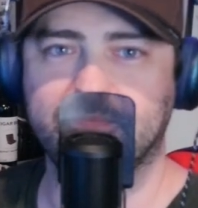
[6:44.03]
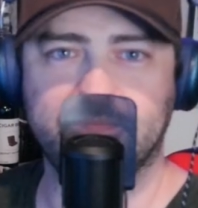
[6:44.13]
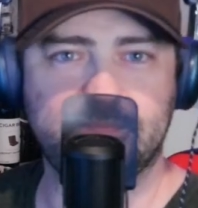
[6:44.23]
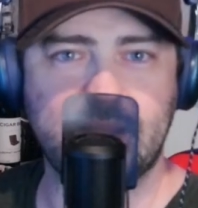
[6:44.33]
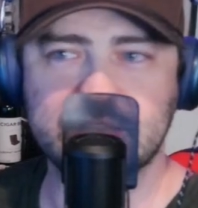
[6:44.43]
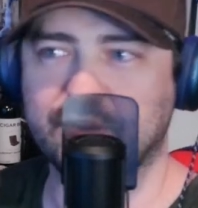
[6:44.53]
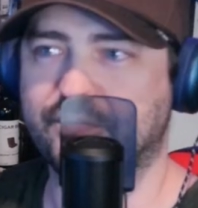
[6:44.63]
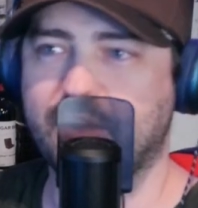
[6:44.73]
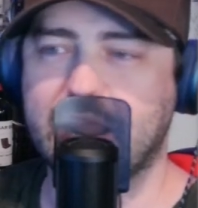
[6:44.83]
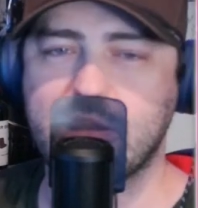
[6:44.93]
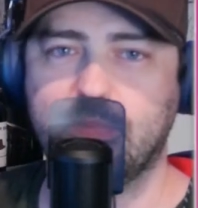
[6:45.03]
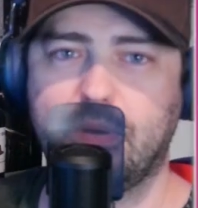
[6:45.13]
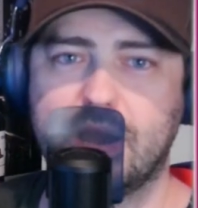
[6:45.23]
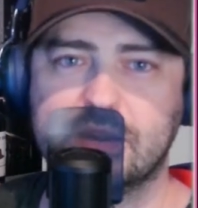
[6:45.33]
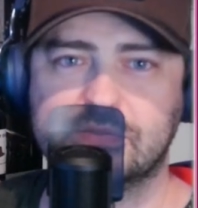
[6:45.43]
ask her for Harry
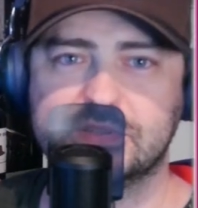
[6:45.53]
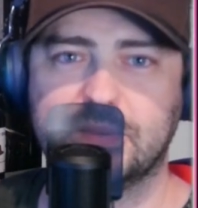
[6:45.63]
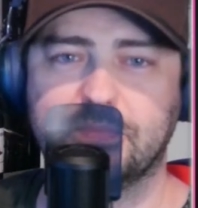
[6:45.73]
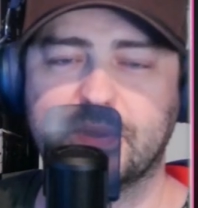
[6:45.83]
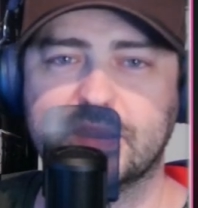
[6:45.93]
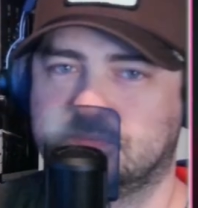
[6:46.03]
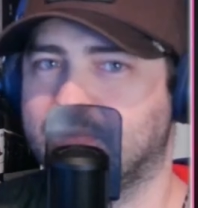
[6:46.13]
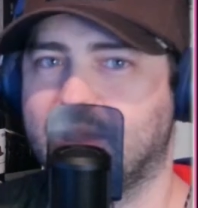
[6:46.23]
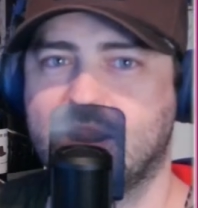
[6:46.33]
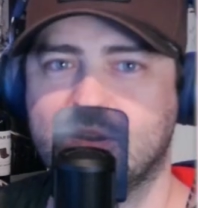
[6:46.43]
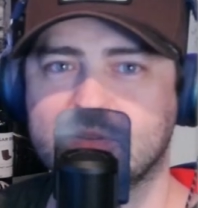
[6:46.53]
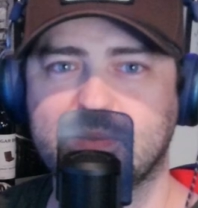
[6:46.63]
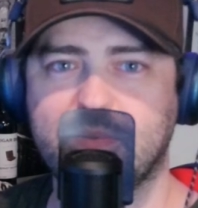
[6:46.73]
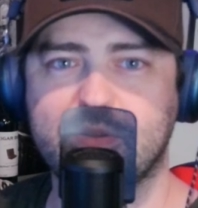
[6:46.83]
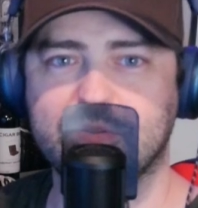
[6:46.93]
Potter or something. I don't know,
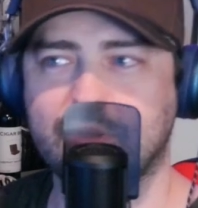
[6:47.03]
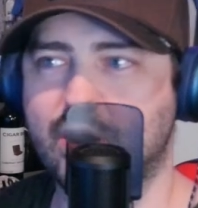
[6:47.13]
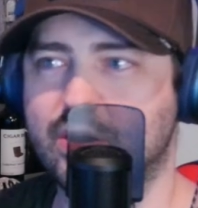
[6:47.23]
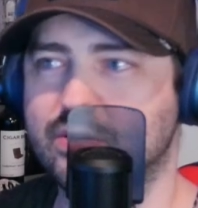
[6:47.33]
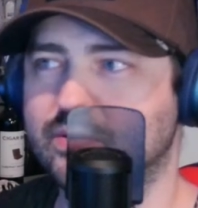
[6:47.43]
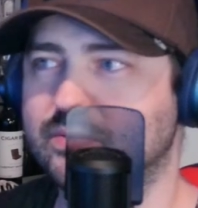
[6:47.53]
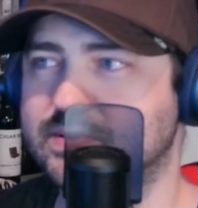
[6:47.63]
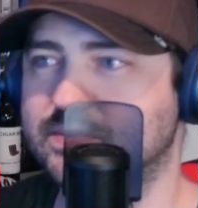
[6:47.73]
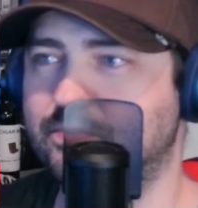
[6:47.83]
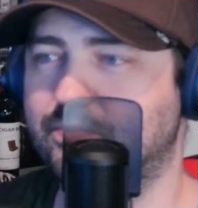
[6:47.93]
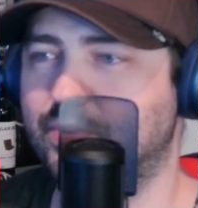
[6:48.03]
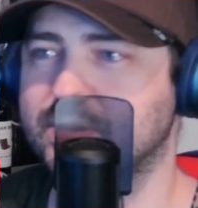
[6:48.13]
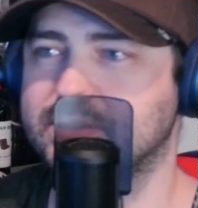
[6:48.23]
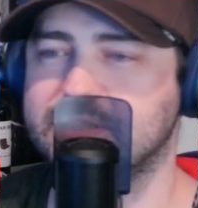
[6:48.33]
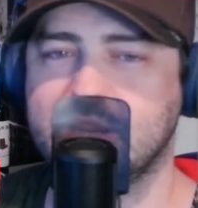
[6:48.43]
some other long
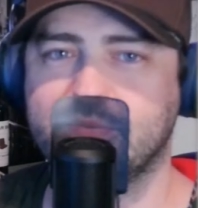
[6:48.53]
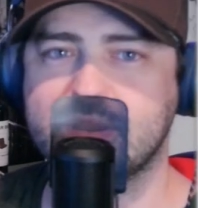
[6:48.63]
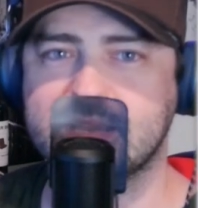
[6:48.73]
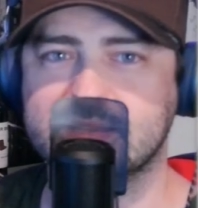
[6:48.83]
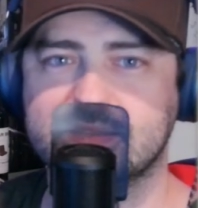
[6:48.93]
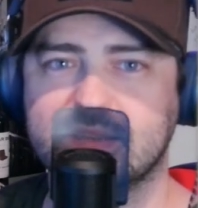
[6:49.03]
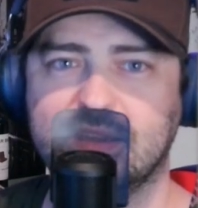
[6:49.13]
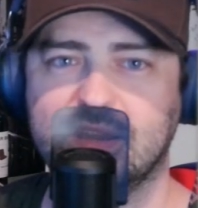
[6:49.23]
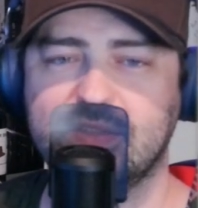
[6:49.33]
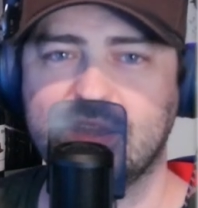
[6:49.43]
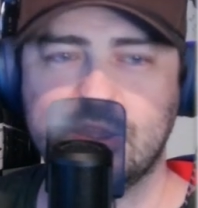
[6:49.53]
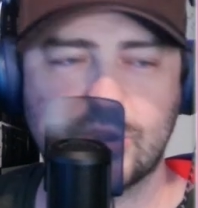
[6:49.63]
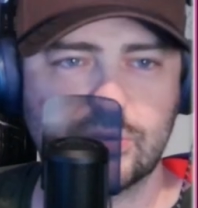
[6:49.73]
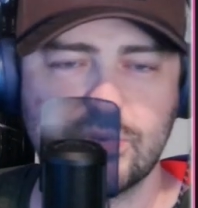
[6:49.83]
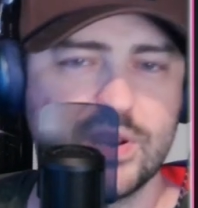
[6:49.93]
book series that you
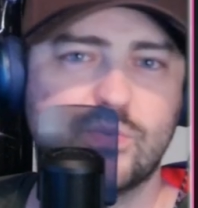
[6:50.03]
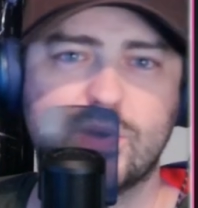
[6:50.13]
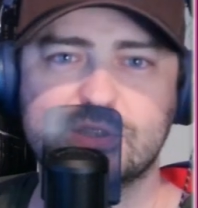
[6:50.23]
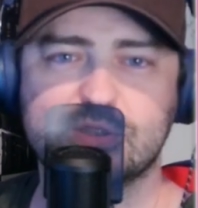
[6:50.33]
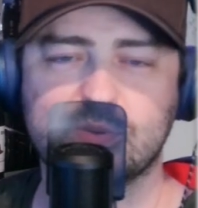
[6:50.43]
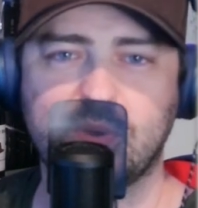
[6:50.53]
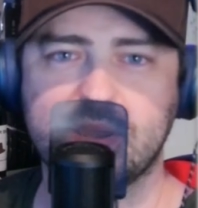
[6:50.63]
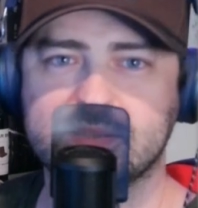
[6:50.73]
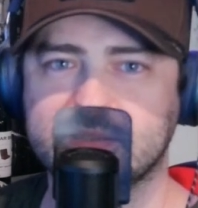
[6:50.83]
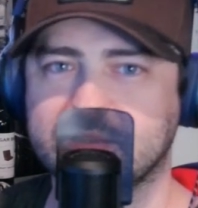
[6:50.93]
can read once or twice.